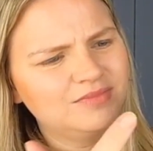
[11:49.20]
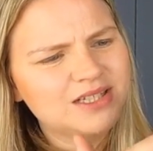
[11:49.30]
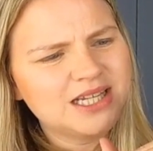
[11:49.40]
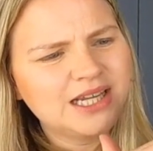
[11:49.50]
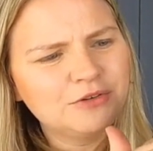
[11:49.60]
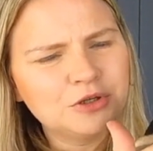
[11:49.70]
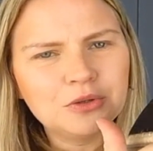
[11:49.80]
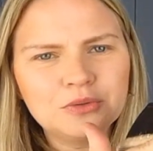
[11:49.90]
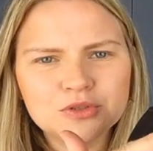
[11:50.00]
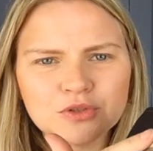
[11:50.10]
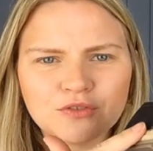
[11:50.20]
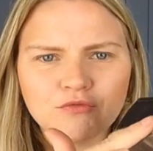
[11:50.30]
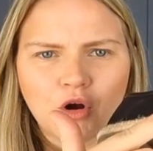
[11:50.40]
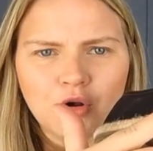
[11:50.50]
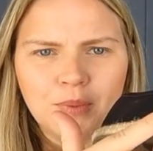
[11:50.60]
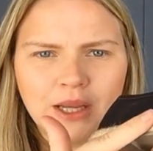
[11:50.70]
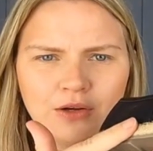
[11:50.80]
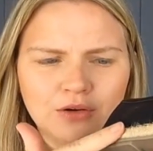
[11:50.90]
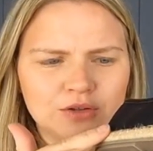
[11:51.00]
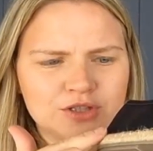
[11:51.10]
material sort of
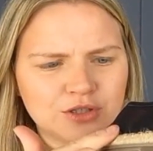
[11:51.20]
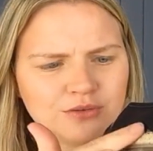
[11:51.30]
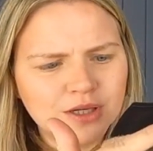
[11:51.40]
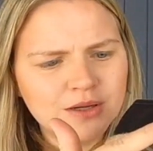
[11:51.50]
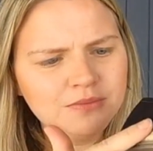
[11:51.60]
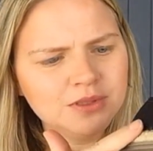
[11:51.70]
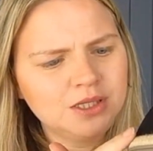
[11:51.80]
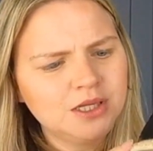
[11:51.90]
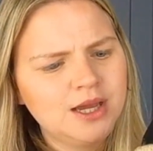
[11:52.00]
ropey look to them.